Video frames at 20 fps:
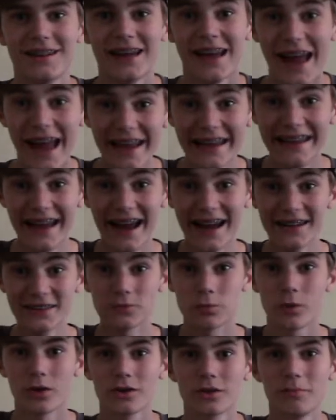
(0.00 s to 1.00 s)
Hey
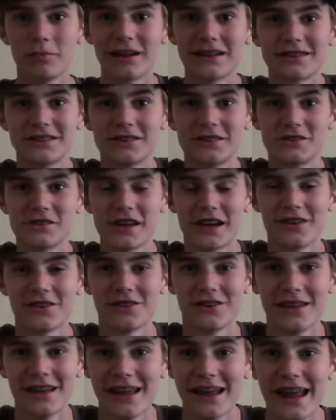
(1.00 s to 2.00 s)
guys, welcome back to the
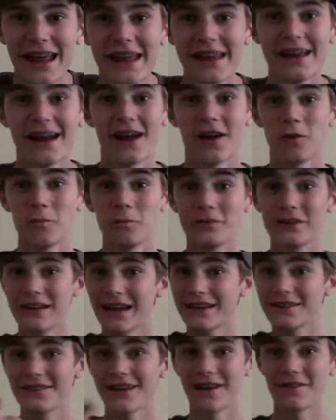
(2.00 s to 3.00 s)
channel. Hey, I hope you
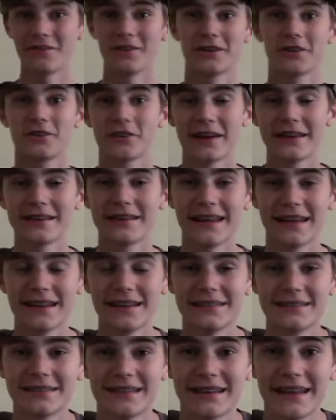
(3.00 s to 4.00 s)
guys are having a great
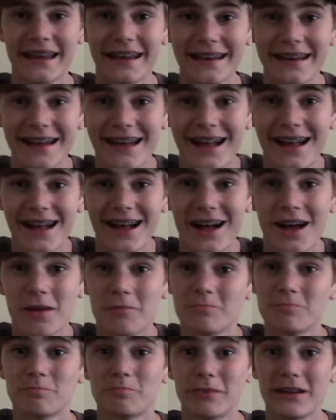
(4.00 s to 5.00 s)
day today.
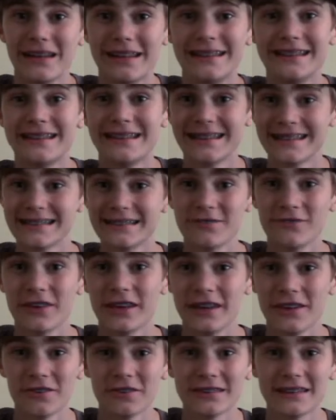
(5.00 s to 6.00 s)
But in this
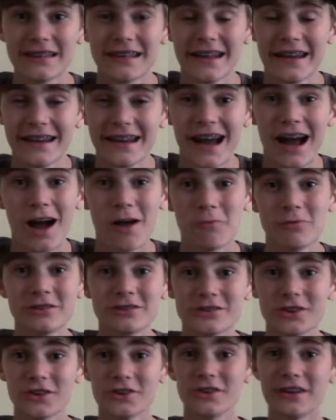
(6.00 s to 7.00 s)
video today, I'm going
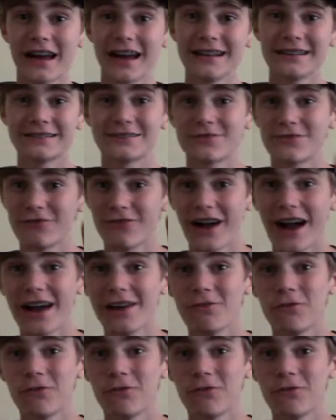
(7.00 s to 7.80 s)
to show you guys 5